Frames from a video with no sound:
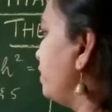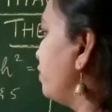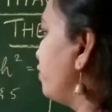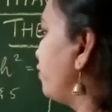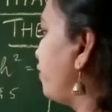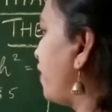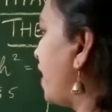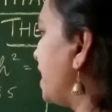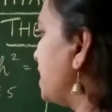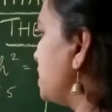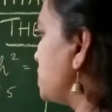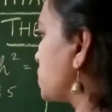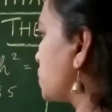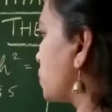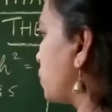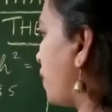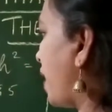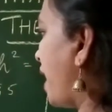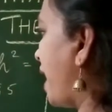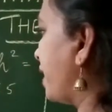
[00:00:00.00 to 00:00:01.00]
5
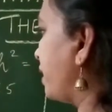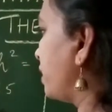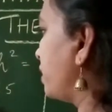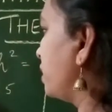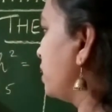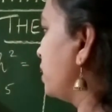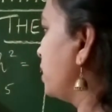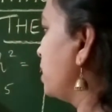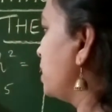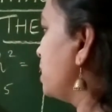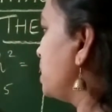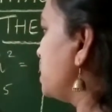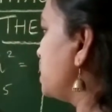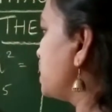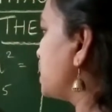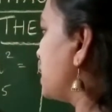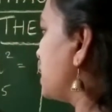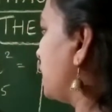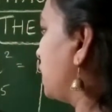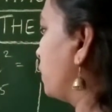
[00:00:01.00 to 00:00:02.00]
square
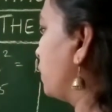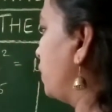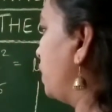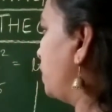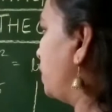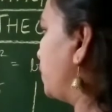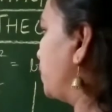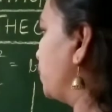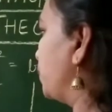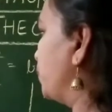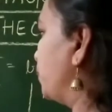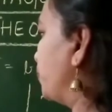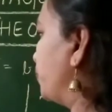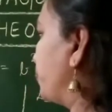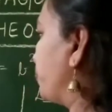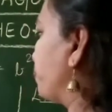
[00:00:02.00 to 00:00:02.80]
is equal to,